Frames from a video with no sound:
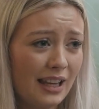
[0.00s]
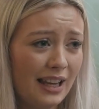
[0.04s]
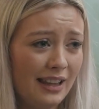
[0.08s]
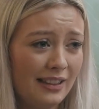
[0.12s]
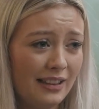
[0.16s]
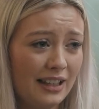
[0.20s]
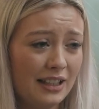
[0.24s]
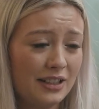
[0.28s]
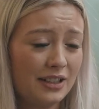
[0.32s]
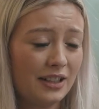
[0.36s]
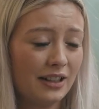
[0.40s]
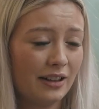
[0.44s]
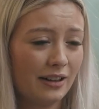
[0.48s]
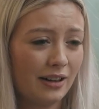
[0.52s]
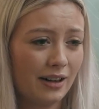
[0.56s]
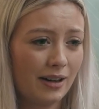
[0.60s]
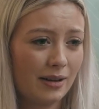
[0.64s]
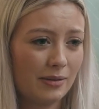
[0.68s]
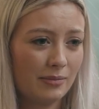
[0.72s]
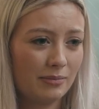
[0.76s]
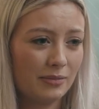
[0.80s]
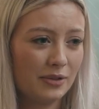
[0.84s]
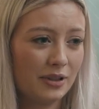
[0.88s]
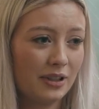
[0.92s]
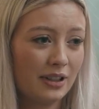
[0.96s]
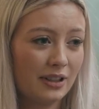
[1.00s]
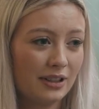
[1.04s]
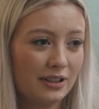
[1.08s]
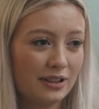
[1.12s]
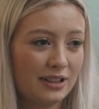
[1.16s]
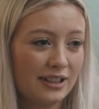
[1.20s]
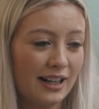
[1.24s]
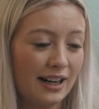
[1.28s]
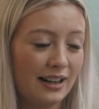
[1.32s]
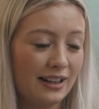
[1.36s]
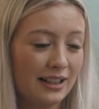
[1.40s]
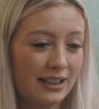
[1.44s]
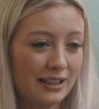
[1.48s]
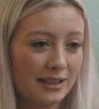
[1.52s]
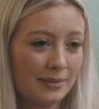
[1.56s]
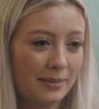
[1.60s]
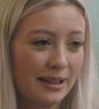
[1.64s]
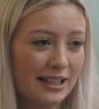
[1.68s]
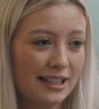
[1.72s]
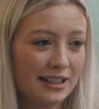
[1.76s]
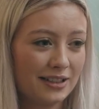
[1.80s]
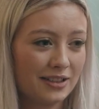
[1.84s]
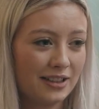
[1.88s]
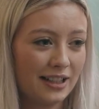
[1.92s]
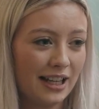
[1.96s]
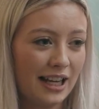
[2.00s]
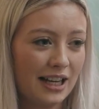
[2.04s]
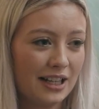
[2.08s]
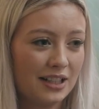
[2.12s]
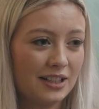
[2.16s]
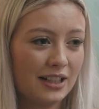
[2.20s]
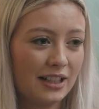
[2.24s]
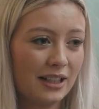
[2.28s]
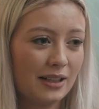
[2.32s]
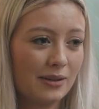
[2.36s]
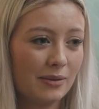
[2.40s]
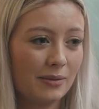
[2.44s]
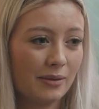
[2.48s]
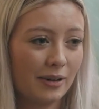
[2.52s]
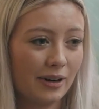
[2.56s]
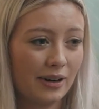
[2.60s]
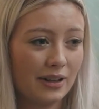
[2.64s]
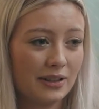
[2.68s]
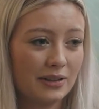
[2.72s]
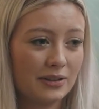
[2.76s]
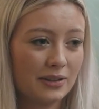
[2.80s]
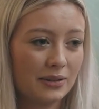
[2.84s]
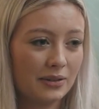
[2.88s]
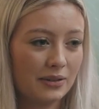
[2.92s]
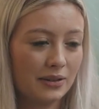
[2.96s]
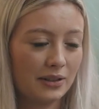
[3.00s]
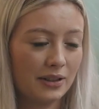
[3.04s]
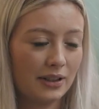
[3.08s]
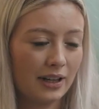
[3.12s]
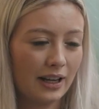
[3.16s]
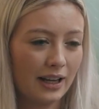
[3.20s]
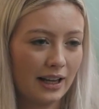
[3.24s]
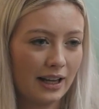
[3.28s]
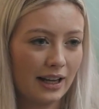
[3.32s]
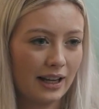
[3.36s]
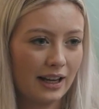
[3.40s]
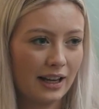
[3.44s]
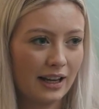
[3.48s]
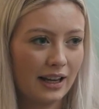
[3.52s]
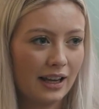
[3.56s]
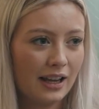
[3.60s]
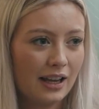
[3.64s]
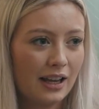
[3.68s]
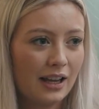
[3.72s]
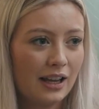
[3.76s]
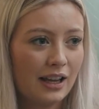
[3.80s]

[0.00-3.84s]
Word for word: and this year I'm starting into my dissertation. We're also doing a